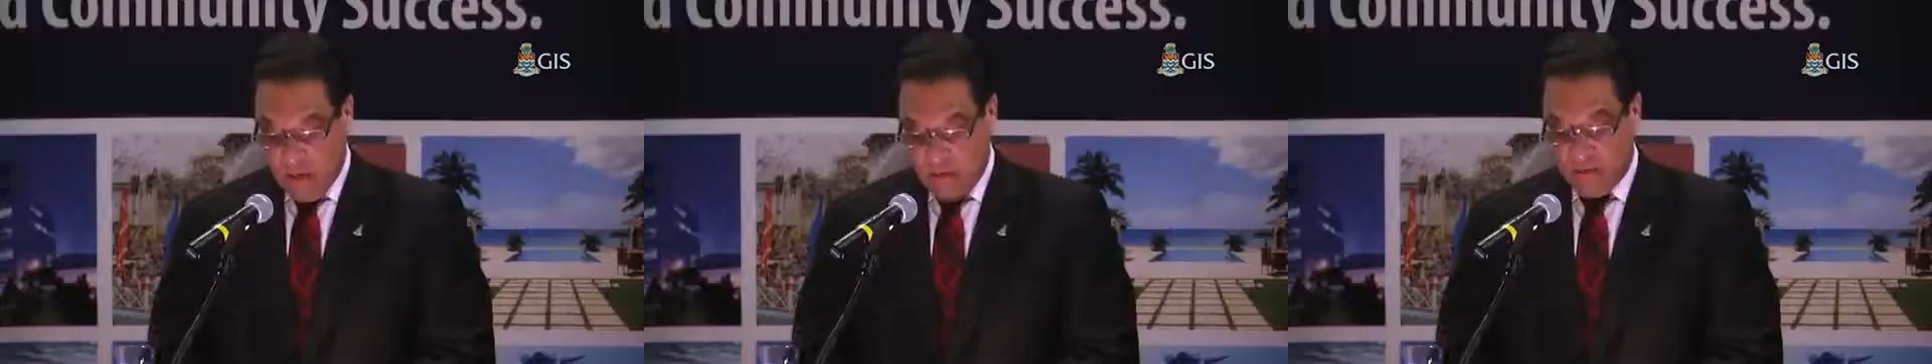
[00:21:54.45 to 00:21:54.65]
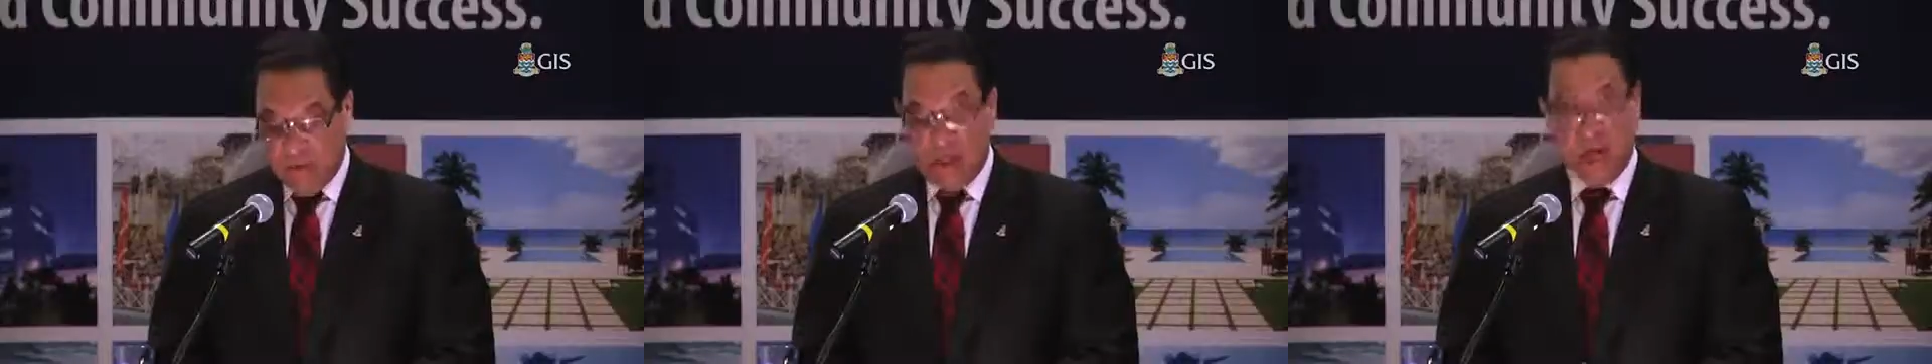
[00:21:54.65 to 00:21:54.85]

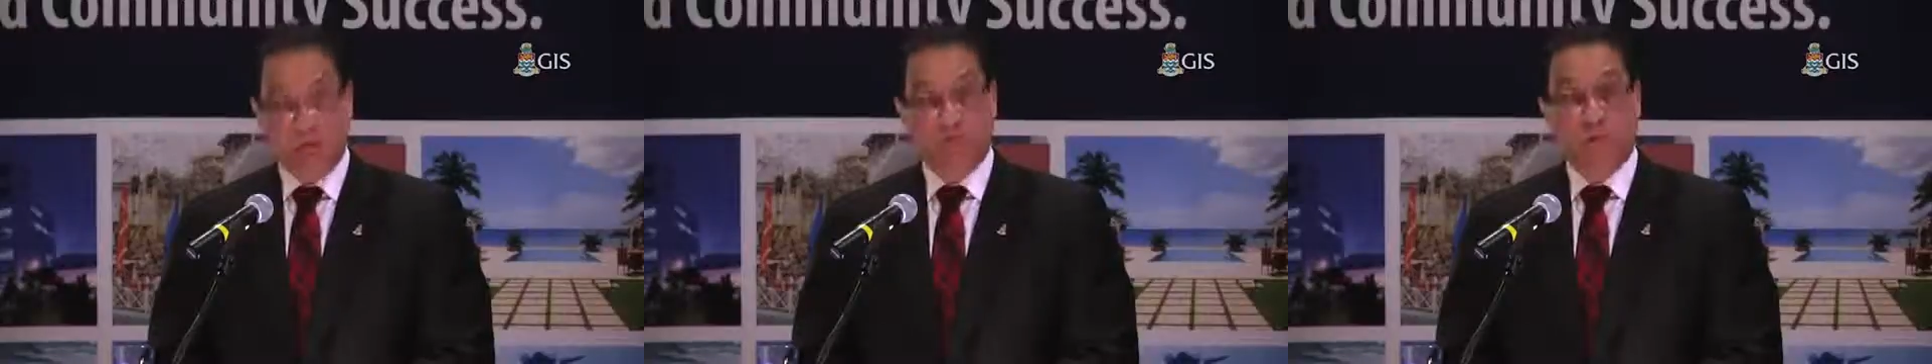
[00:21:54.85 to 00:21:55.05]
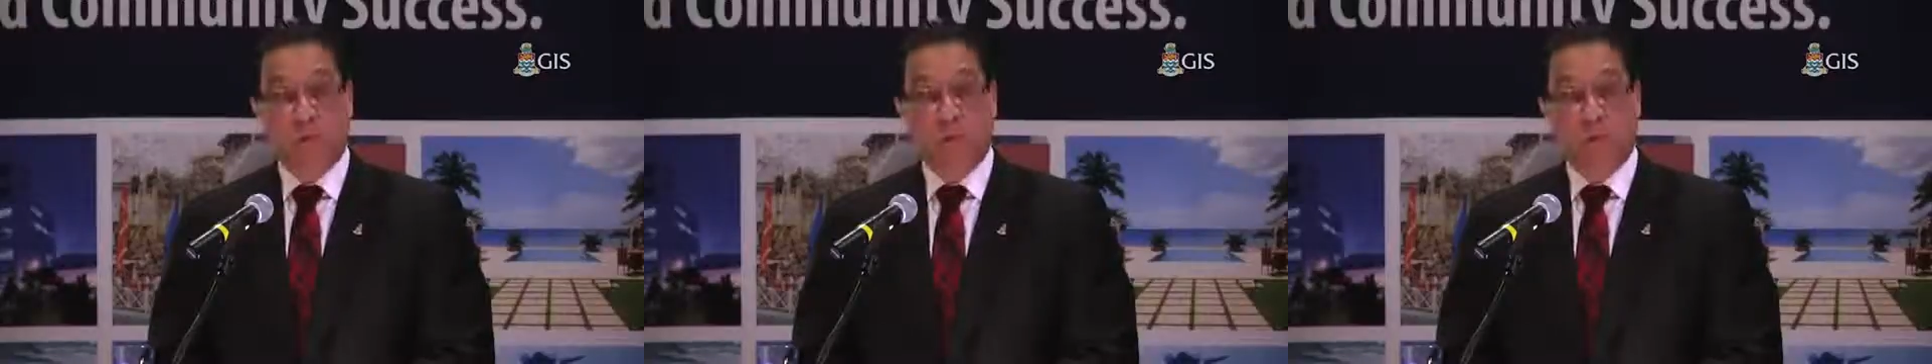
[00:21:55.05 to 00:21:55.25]
over the
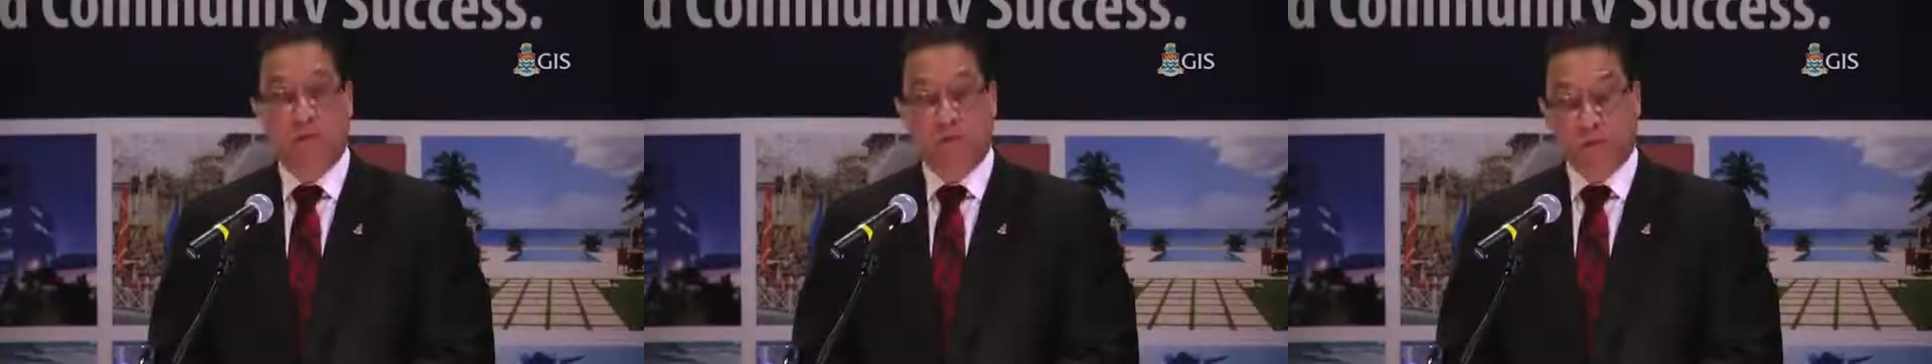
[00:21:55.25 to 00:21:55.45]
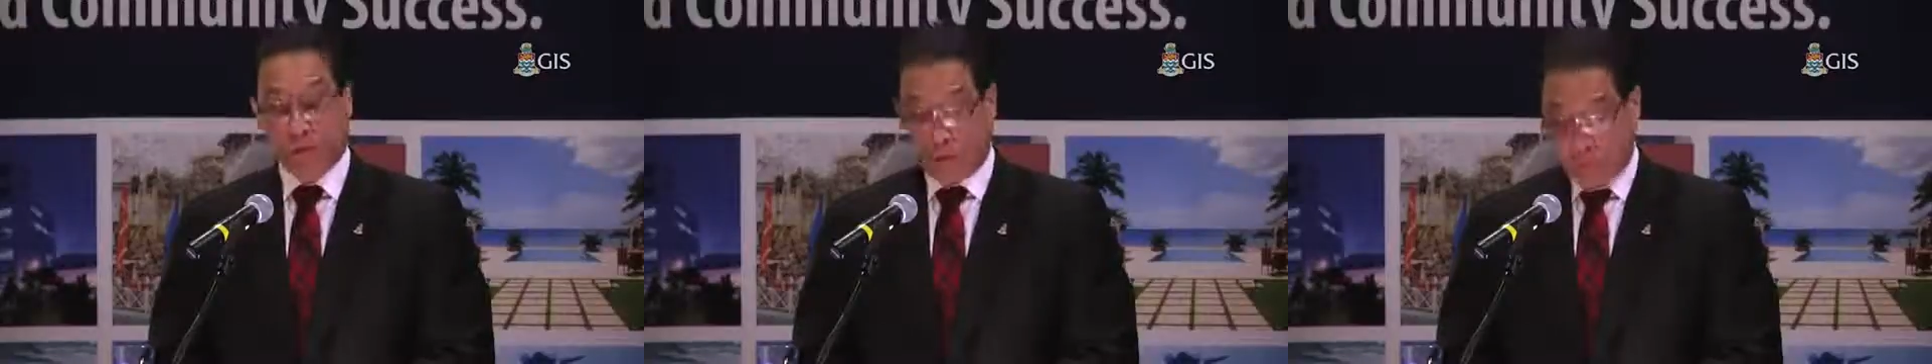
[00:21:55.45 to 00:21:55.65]
last 2 years or